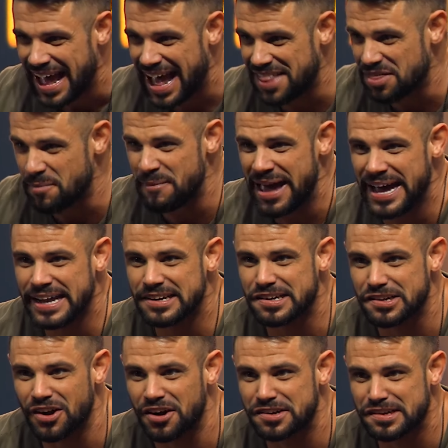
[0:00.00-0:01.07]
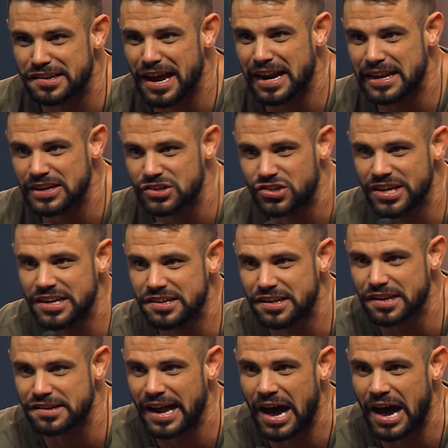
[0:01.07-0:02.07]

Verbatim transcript: and the man starts telling Jesus